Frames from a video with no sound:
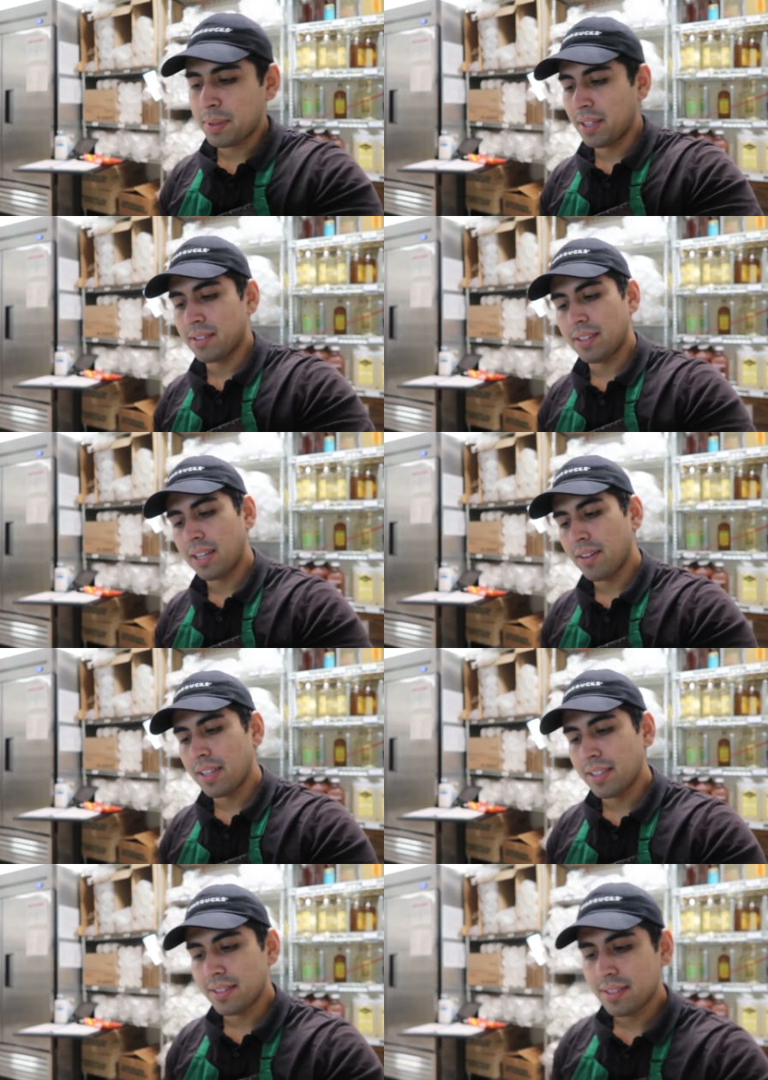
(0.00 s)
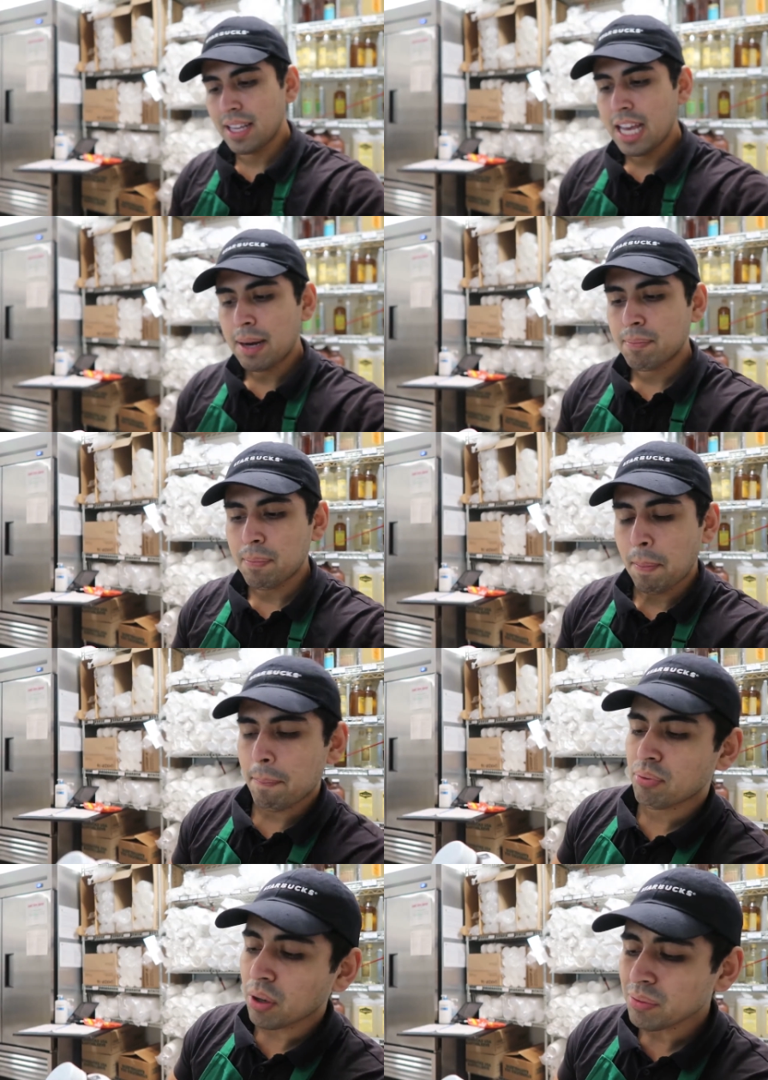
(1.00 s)
because there is
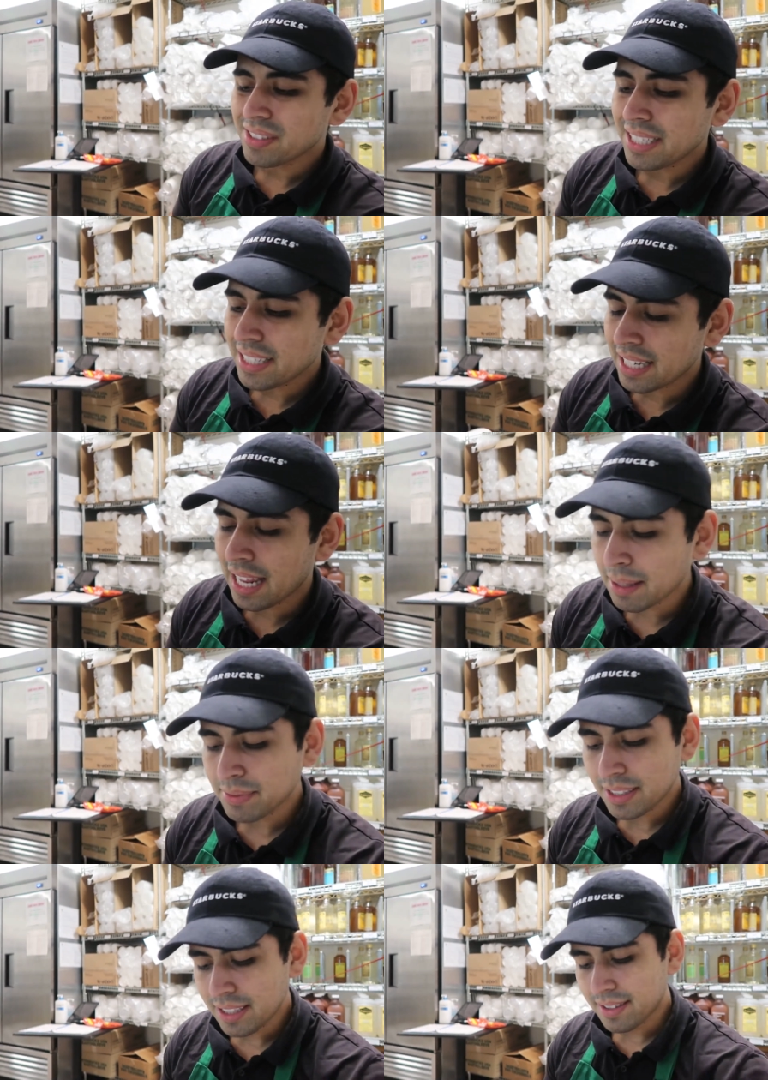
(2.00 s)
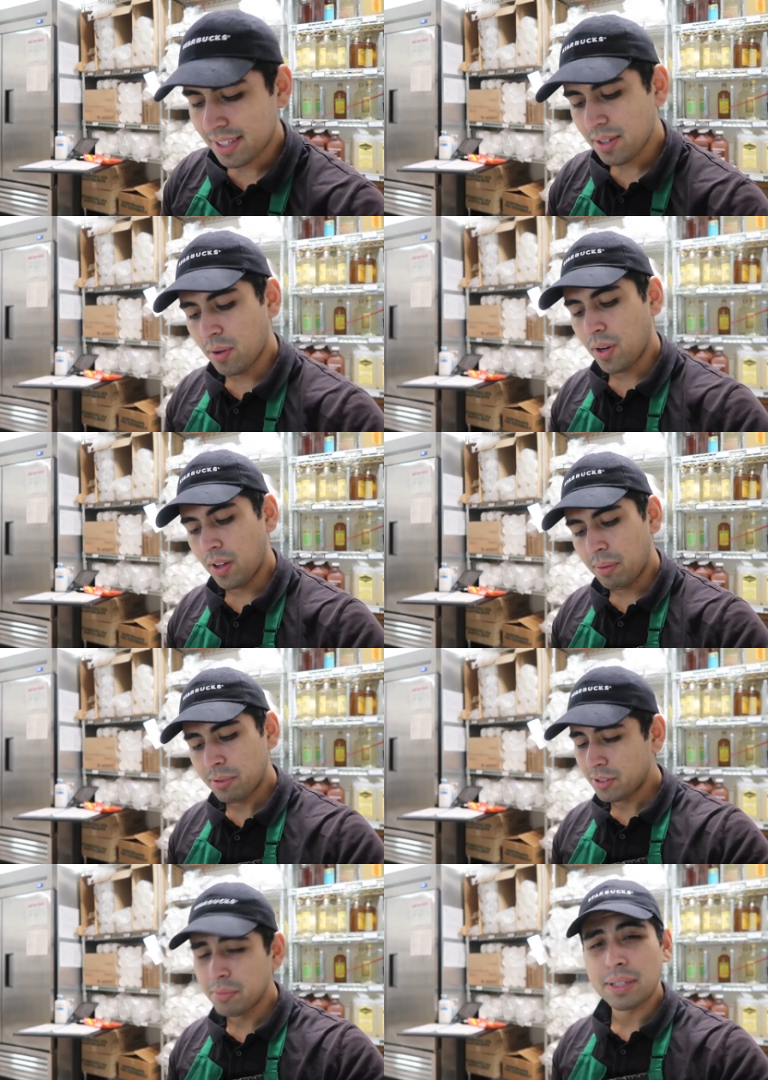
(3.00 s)
protein and MCT oil. I'm
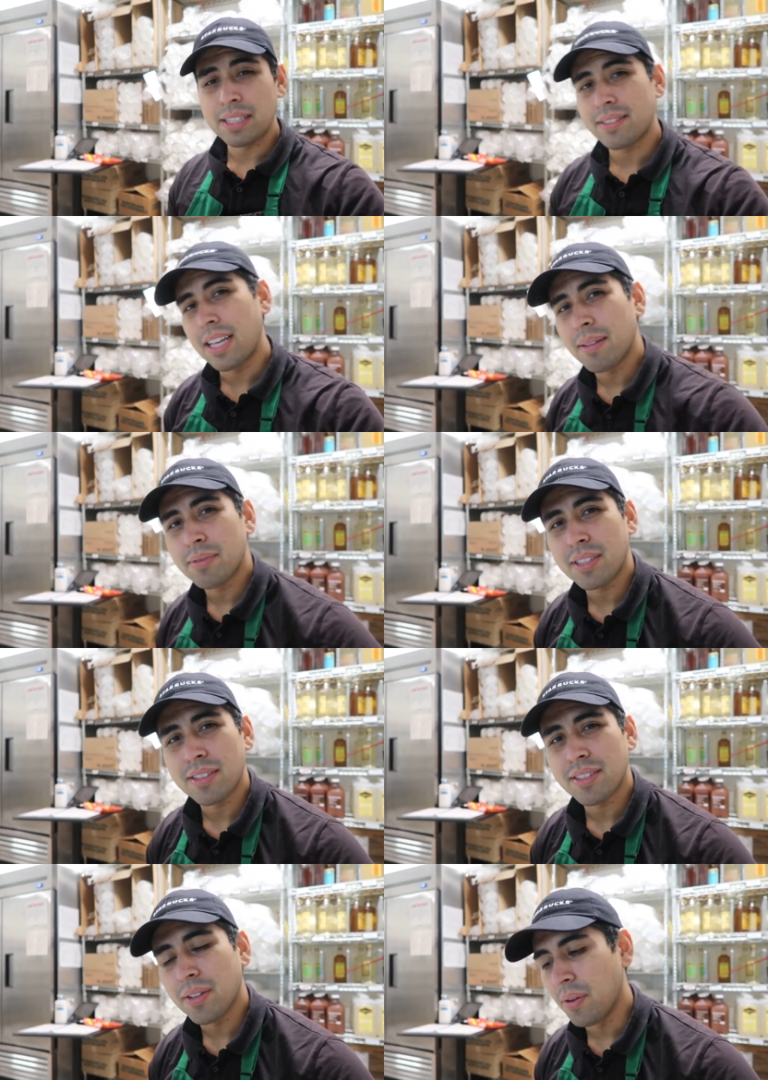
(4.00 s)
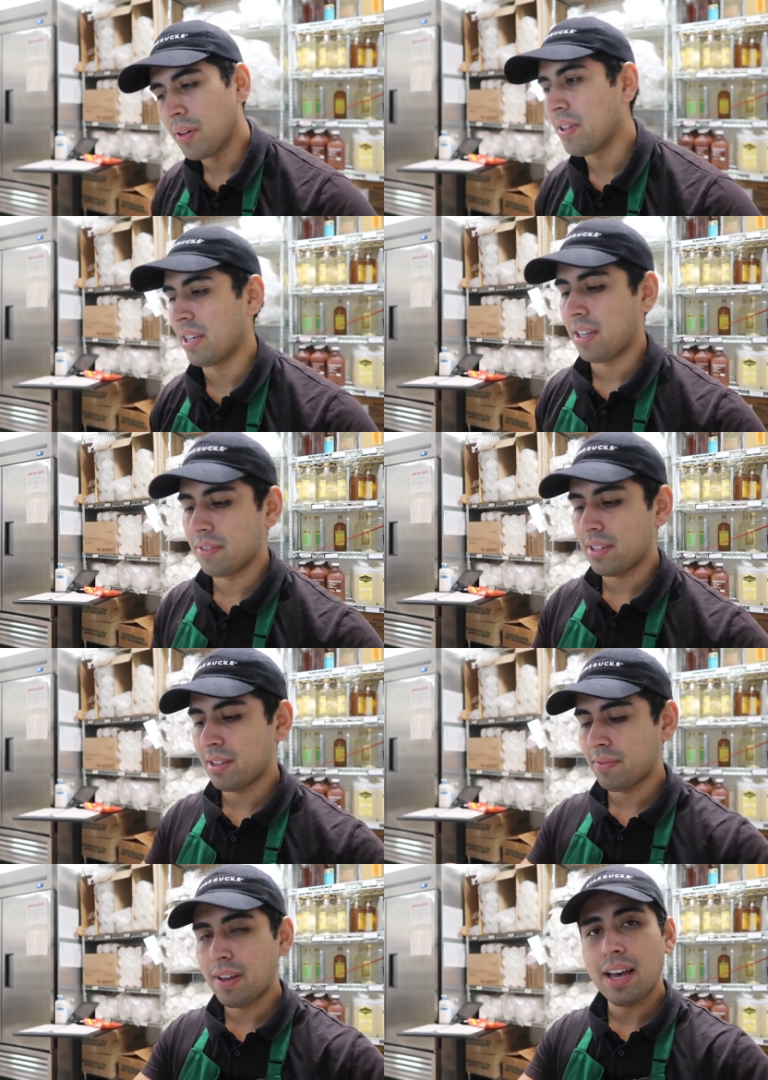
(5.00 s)
assuming it's the MCT oil that gives it
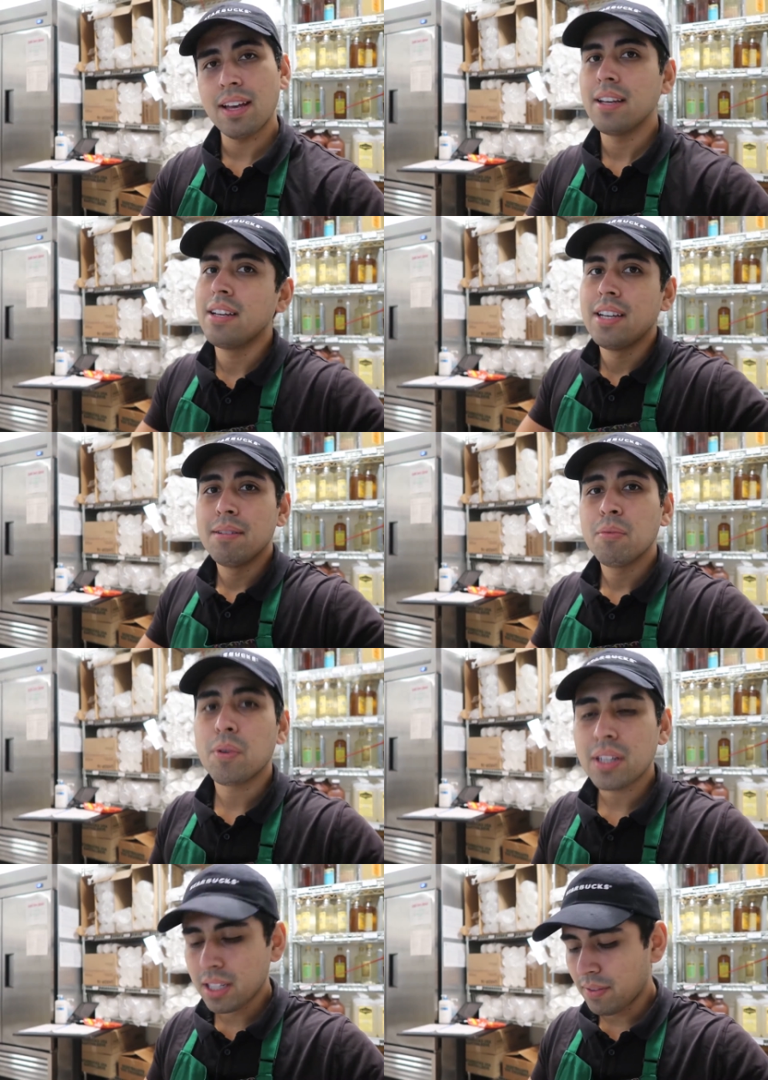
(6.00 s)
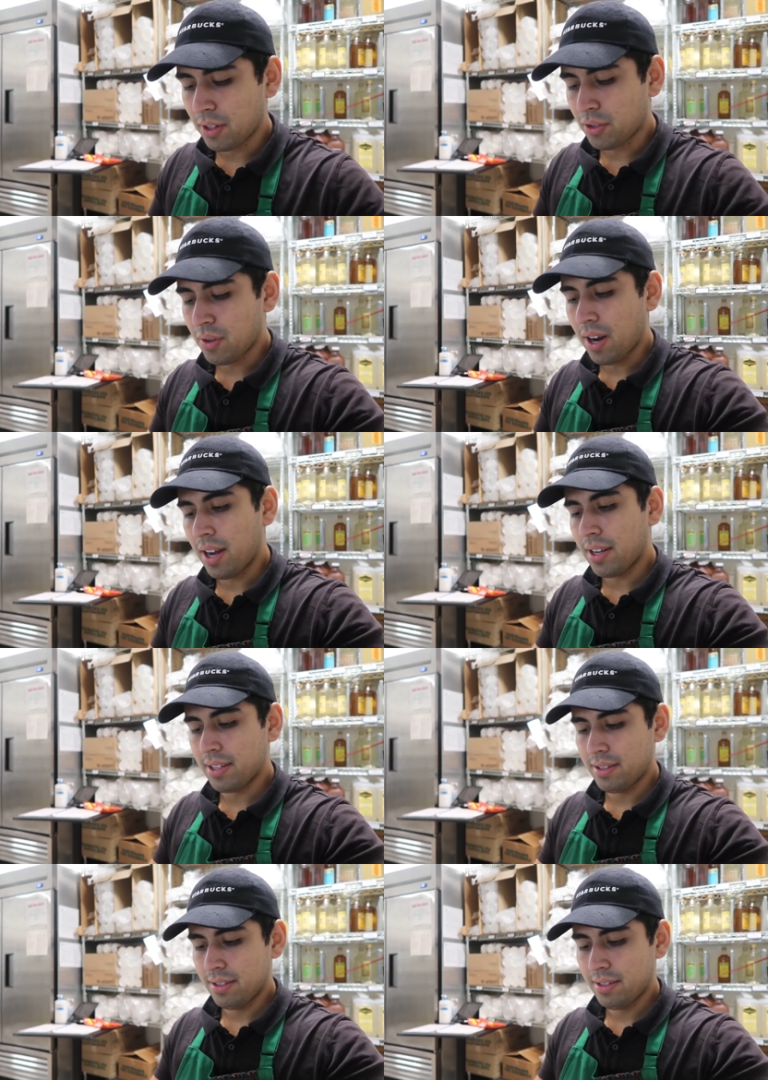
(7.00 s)
the fat. We're gonna give it a try.
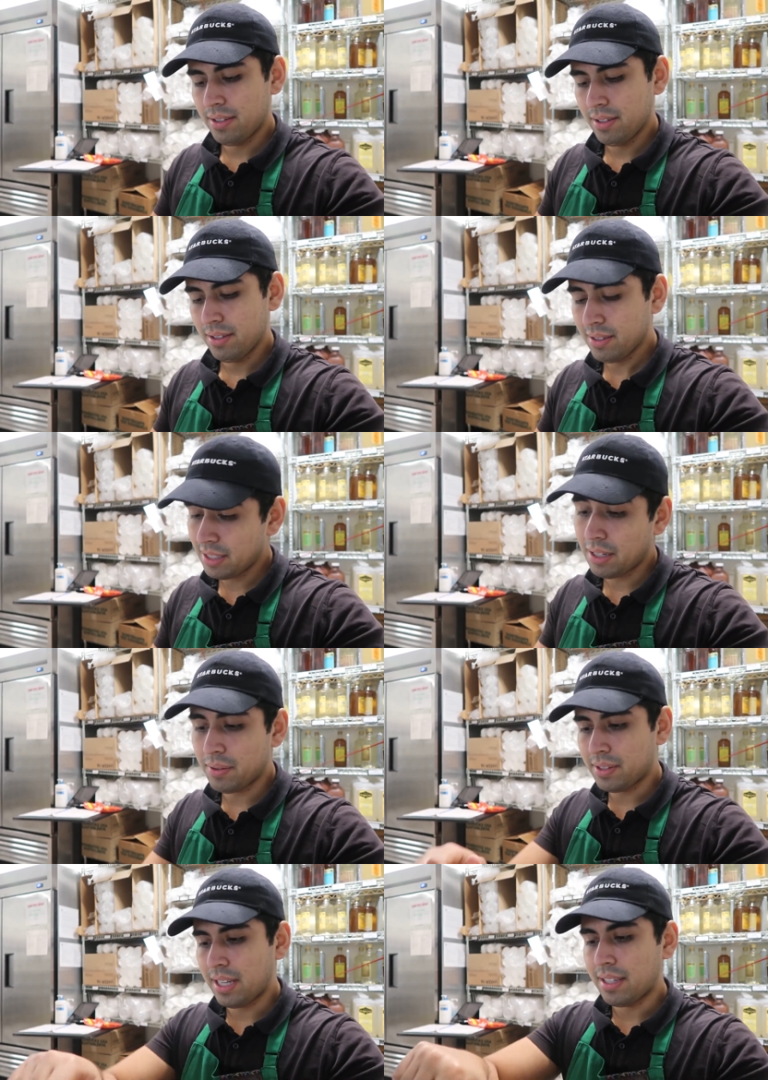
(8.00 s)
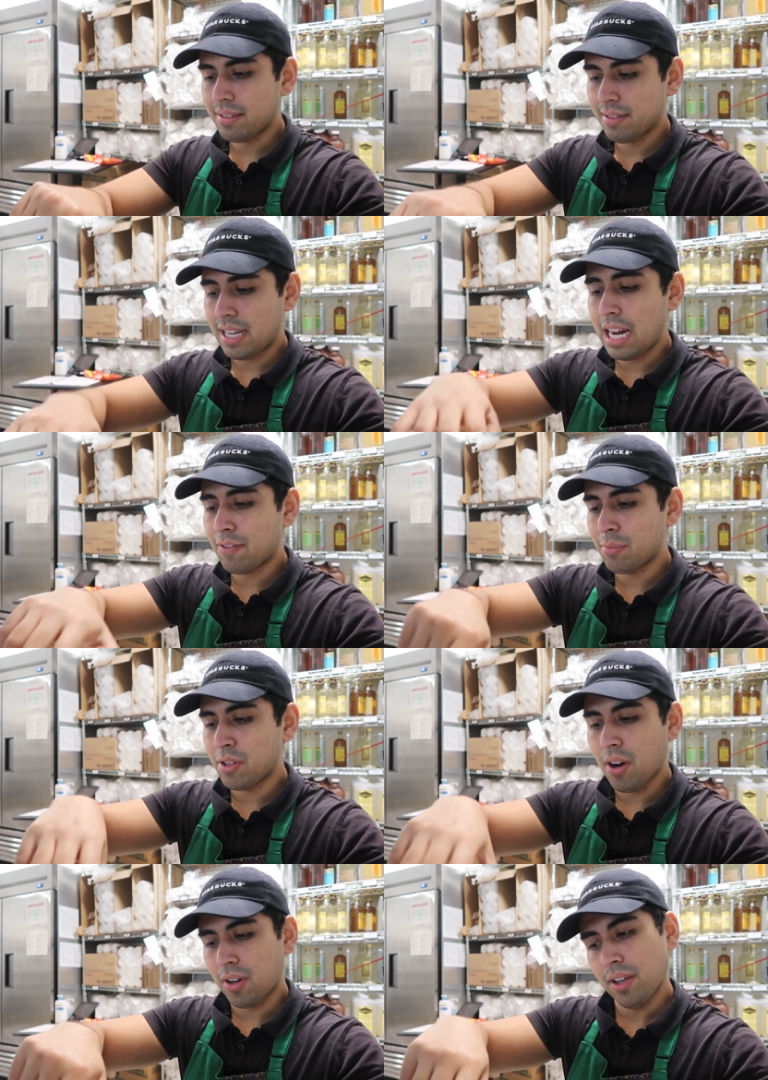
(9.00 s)
Let's see how it tastes. I got it from
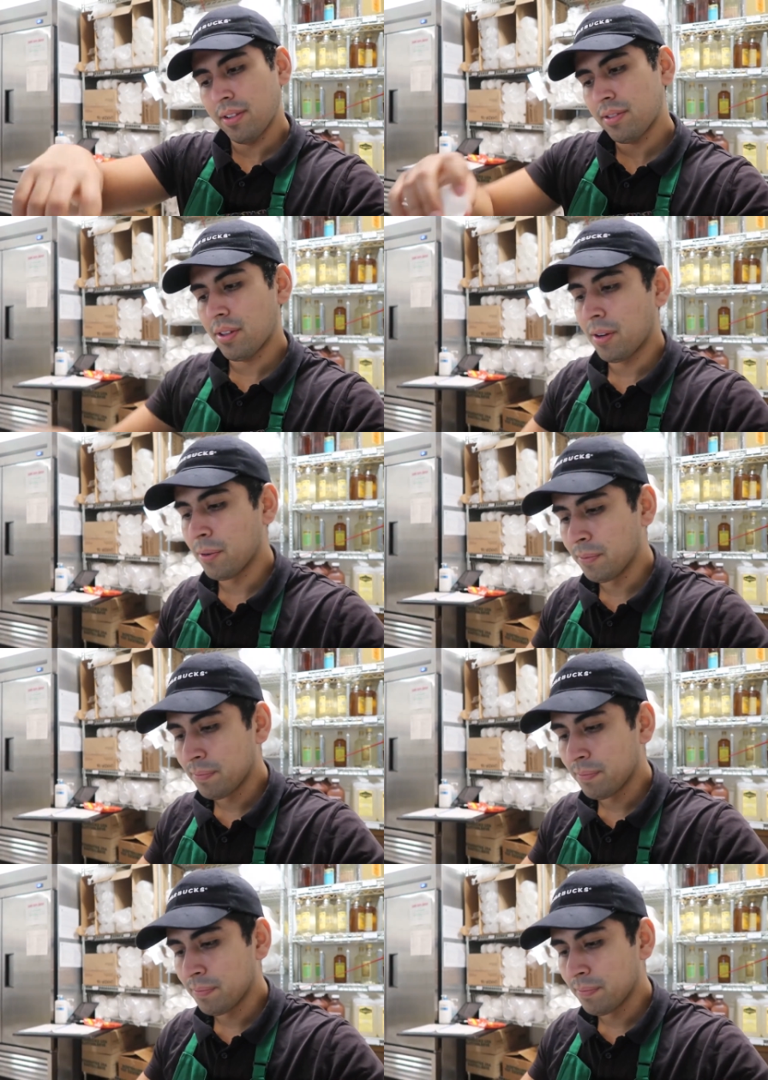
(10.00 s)
Target, so